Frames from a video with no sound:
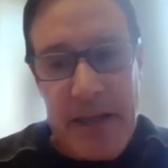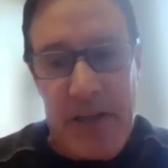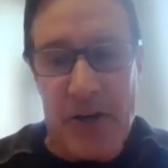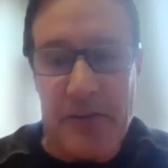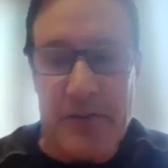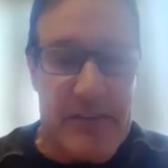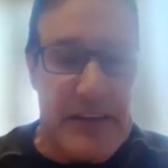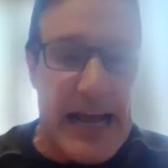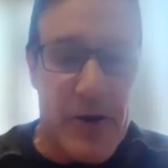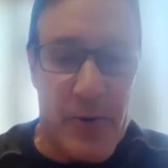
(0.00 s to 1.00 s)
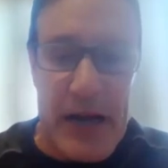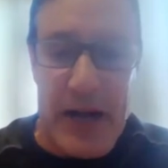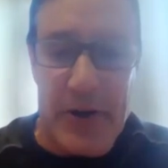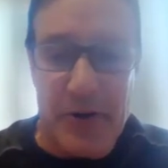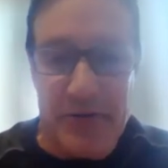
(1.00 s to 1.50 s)
if you have a down
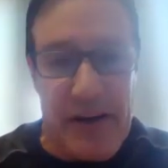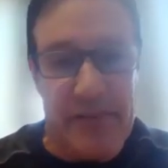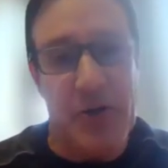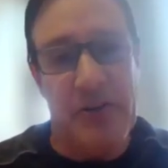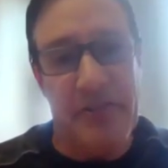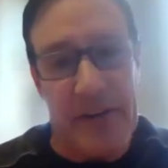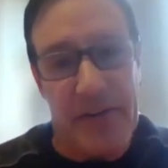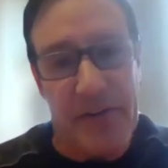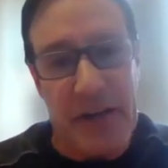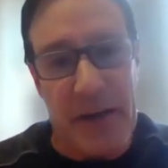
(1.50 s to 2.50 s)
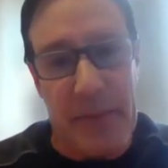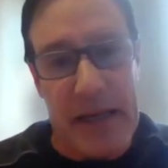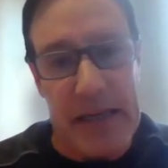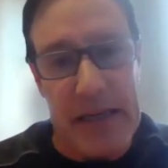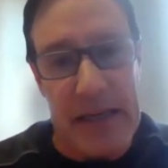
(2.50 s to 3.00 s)
round or if you have a new investor come
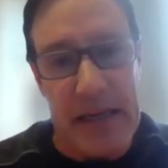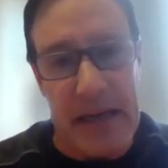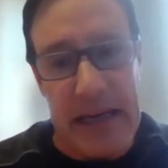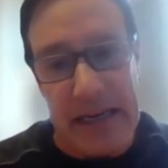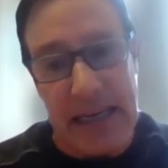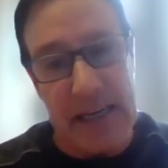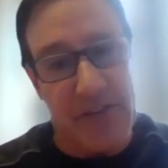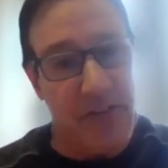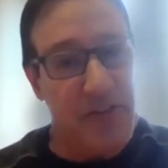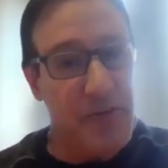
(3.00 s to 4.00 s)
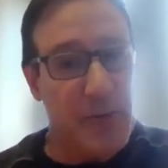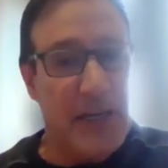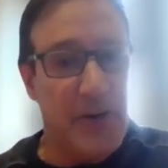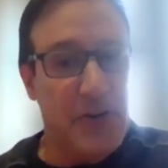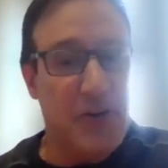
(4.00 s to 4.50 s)
in, and again, it's a
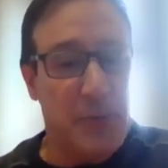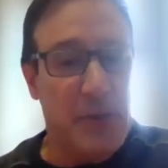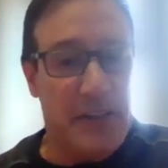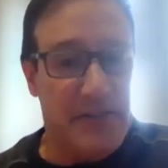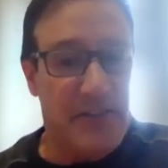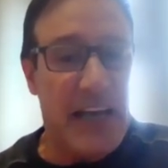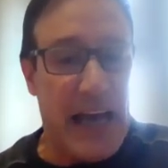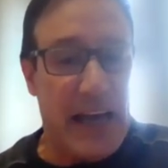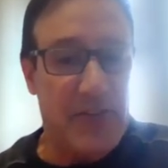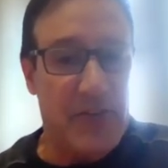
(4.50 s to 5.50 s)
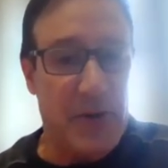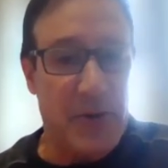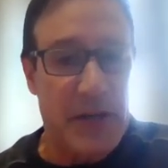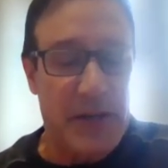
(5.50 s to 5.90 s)
3-year cumulative test. So